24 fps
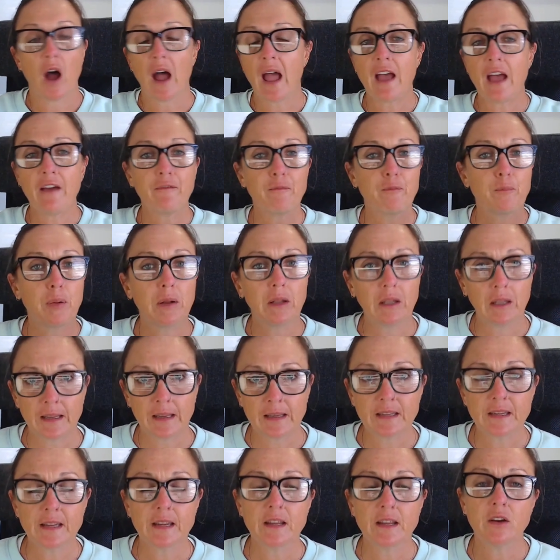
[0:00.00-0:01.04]
I have
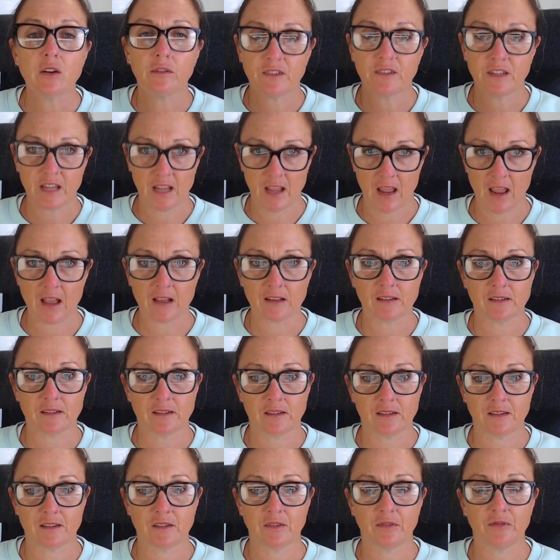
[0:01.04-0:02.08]
plenty of
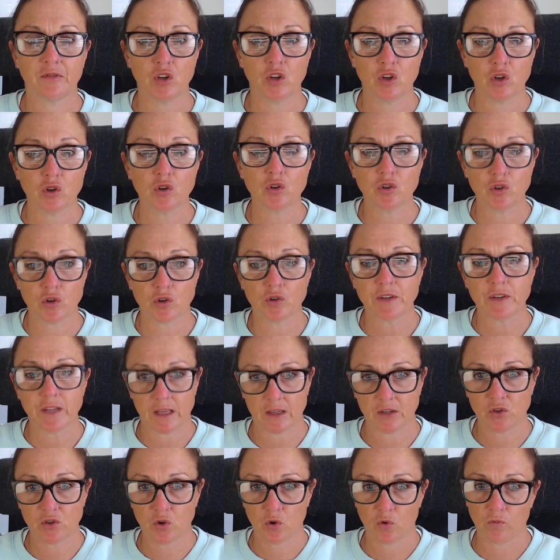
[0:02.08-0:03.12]
tests for you to
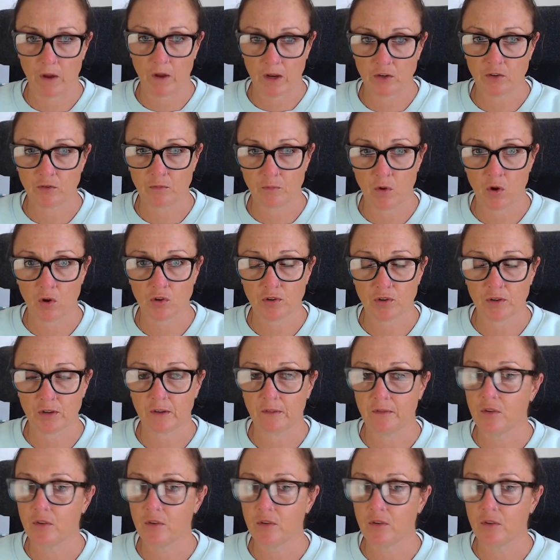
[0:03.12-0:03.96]
test your range of motion.